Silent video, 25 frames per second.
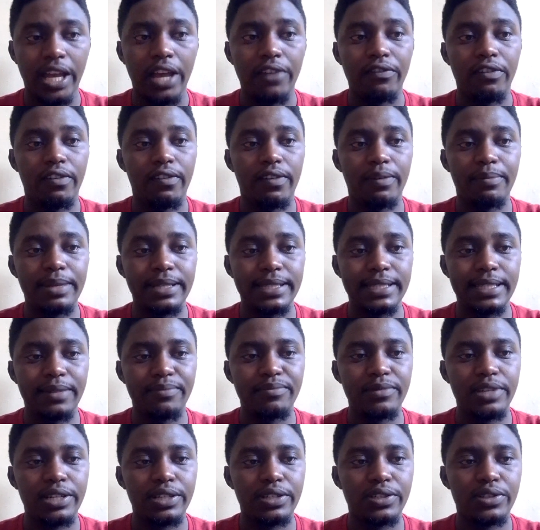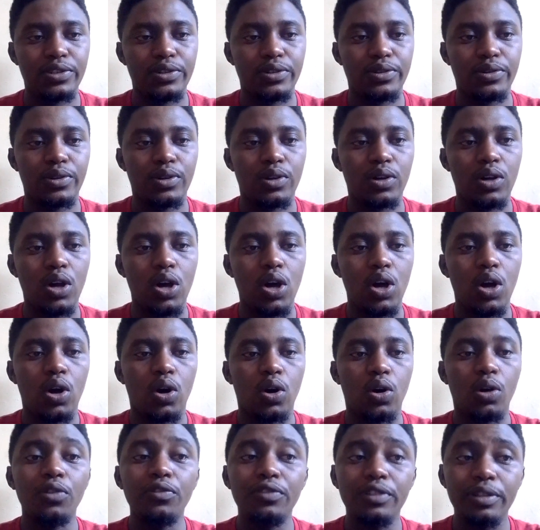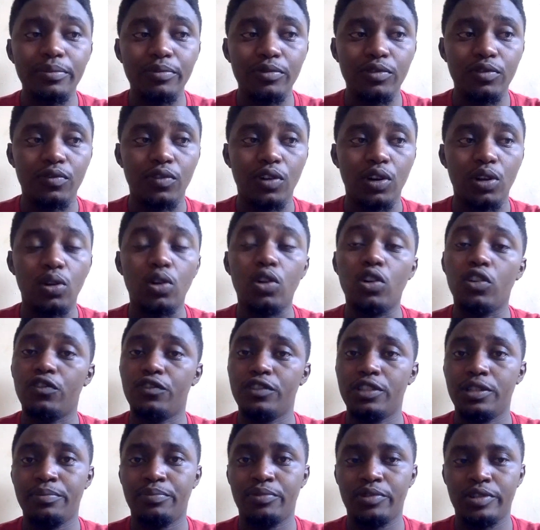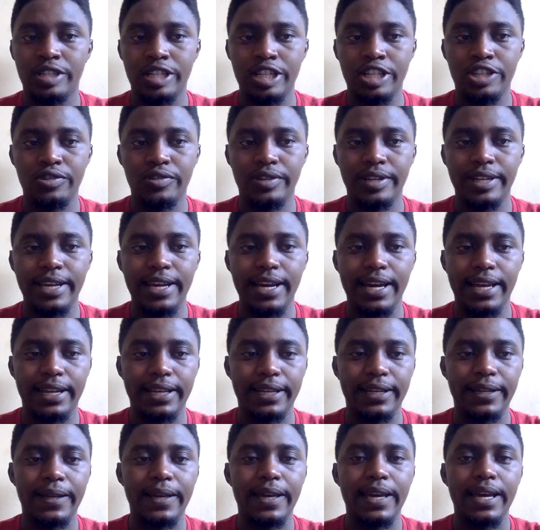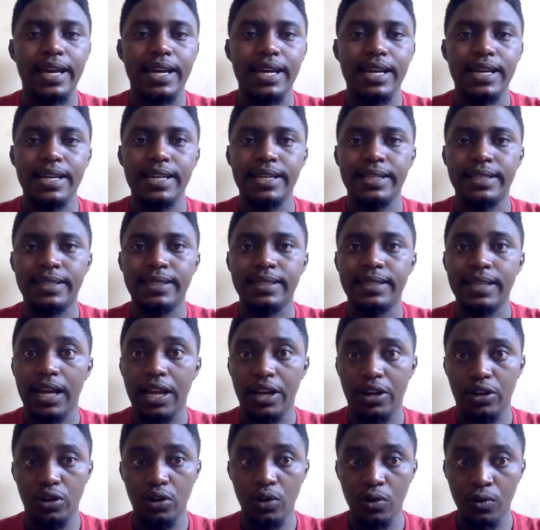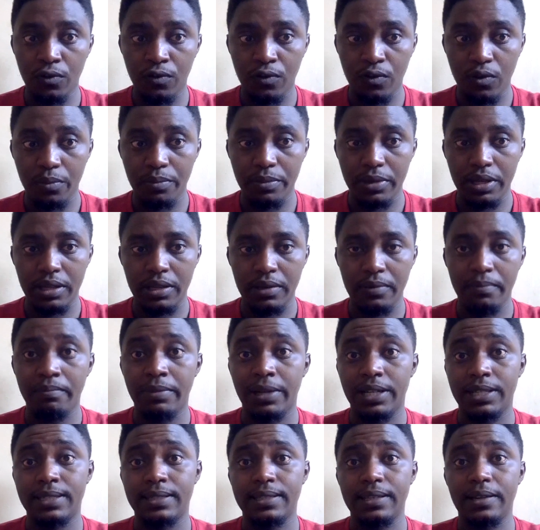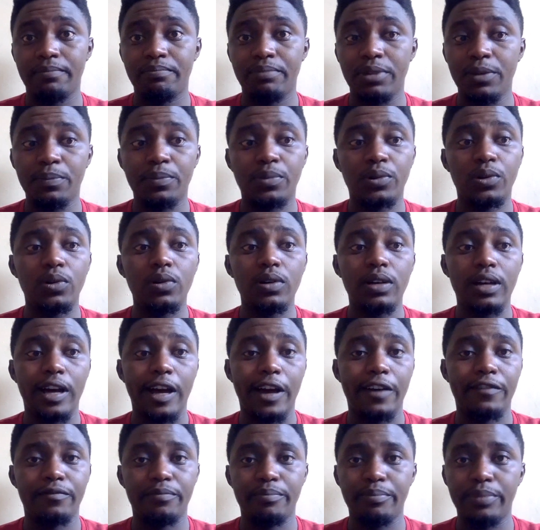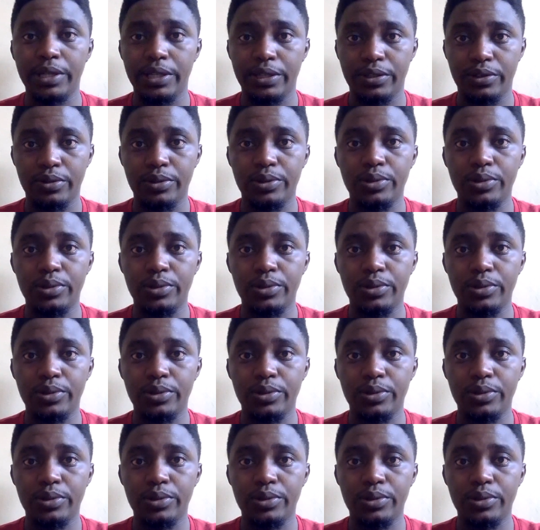Have you ever been subject of removal of deportation hearing? It's a no for me, but some people have been.